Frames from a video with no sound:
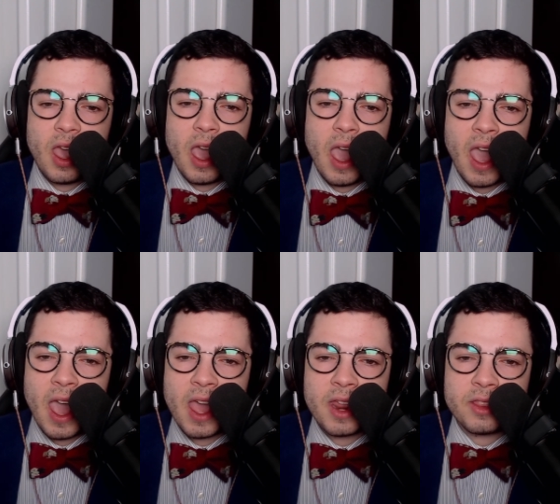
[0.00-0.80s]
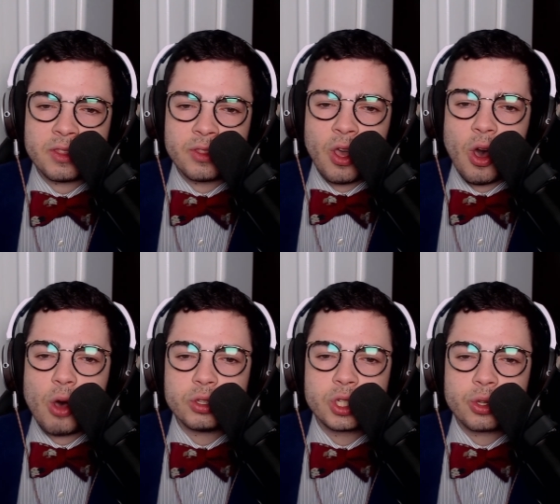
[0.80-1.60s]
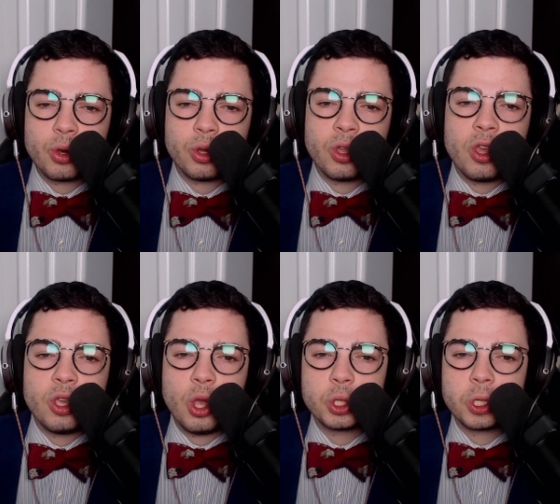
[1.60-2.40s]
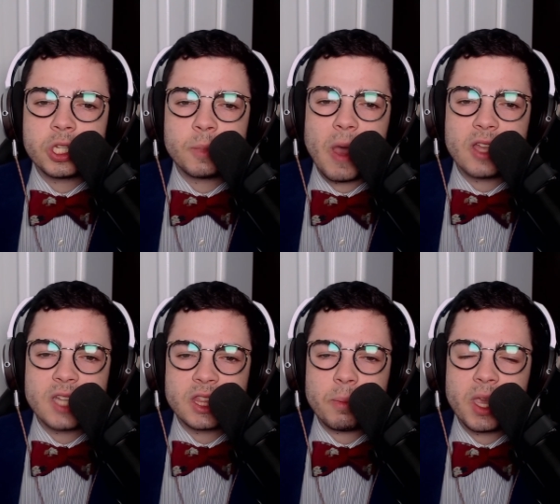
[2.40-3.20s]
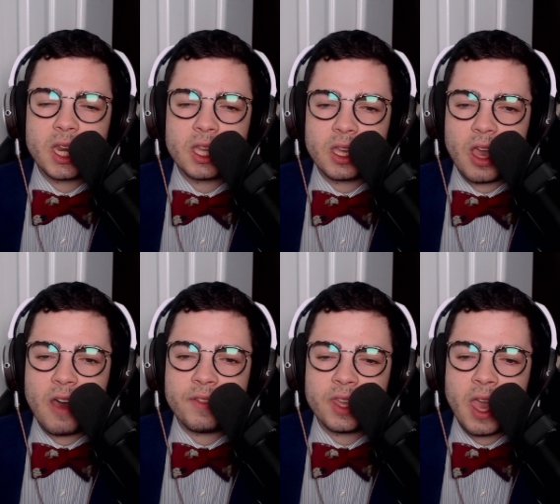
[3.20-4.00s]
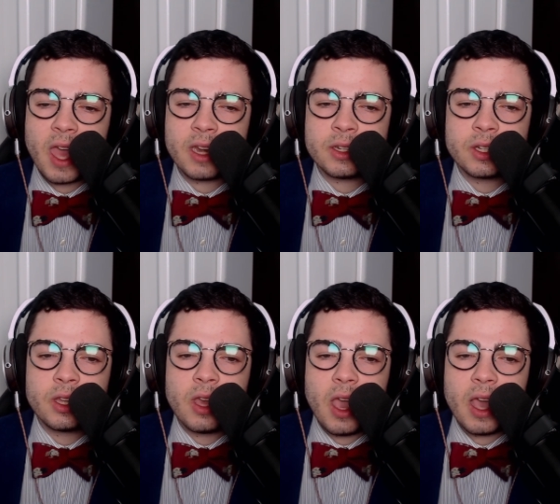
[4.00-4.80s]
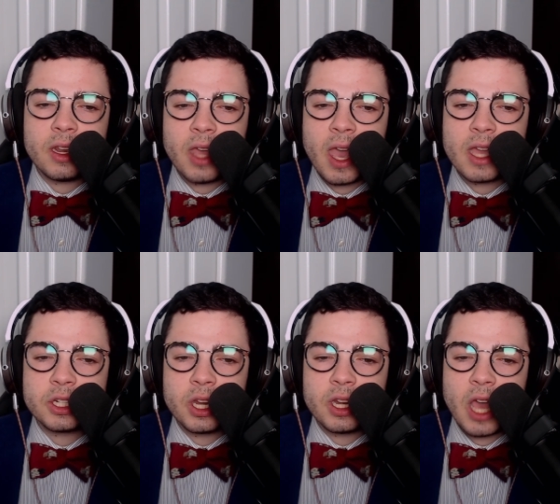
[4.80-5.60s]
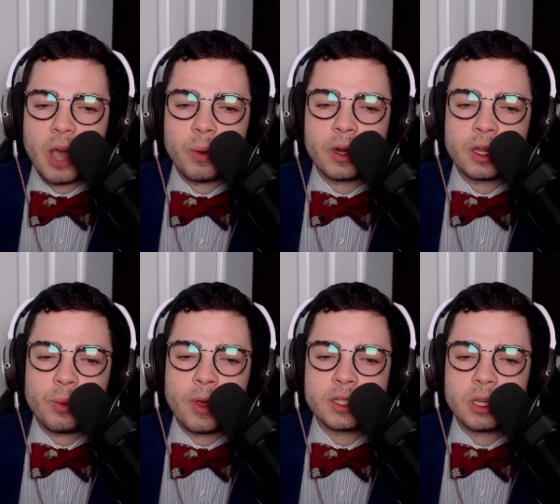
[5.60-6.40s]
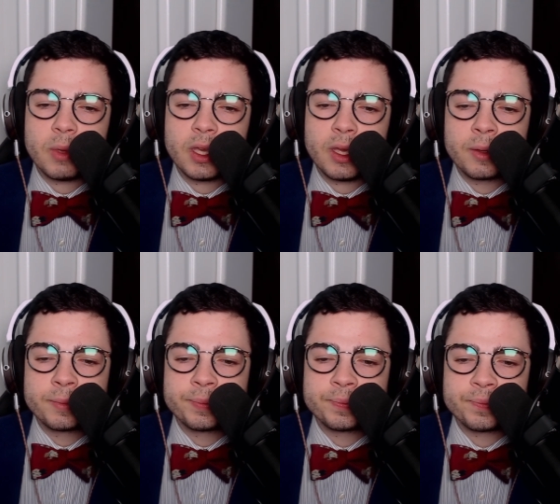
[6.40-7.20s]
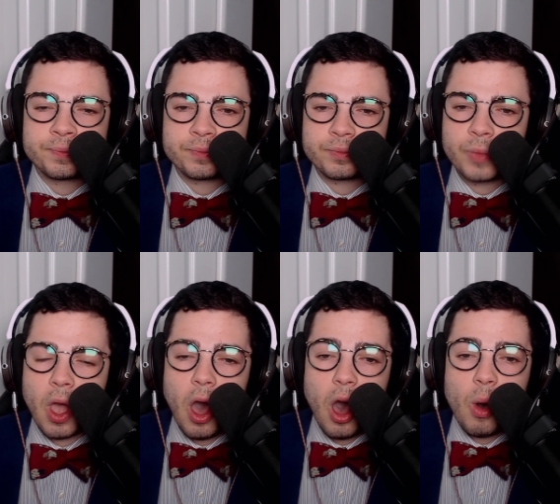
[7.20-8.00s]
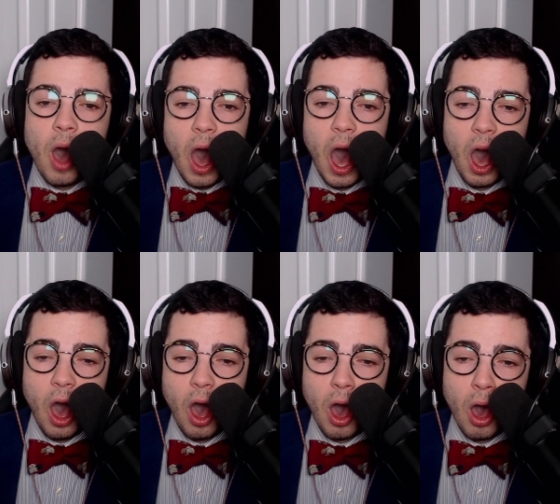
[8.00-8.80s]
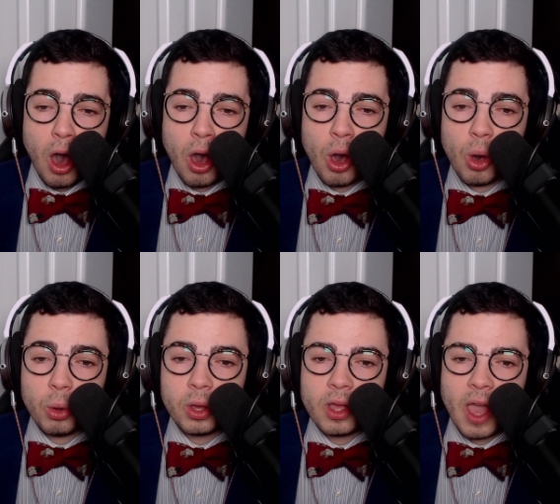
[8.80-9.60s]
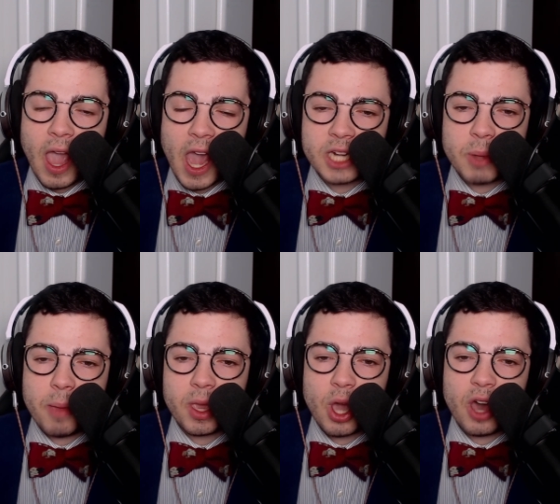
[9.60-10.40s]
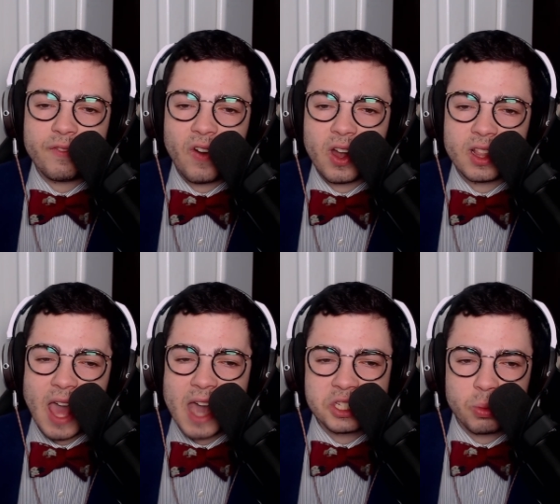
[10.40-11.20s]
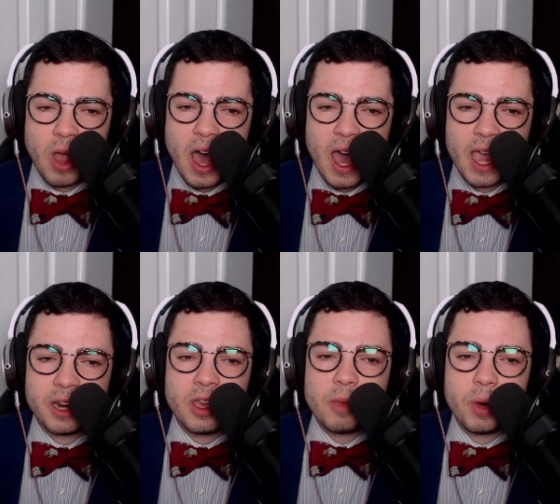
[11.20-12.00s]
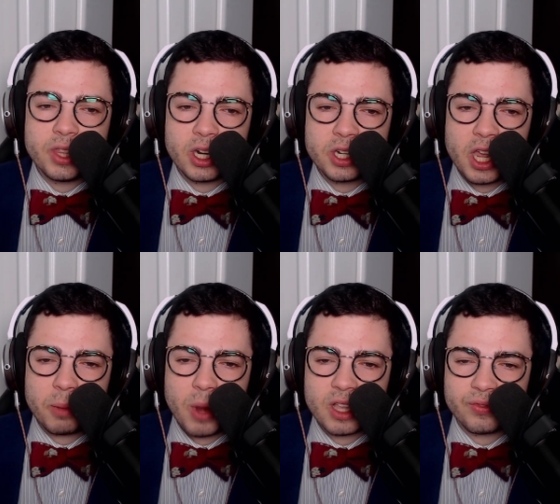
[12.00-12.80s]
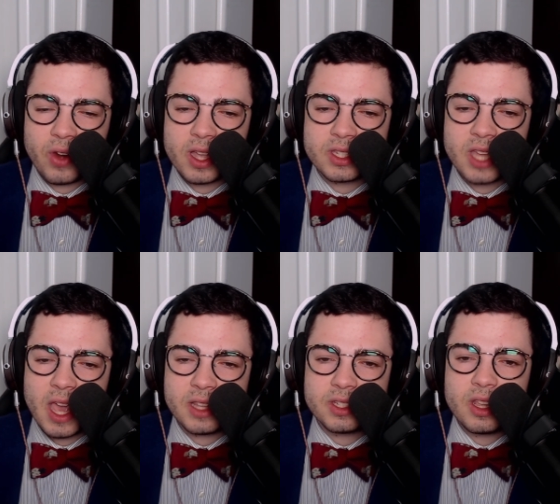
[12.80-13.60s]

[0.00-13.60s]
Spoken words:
And old school usually smells like the beginning of the end. And Edge not where he wants to be. Oh, Edge may be going for a last ride, but the Undertaker breaks free and sends.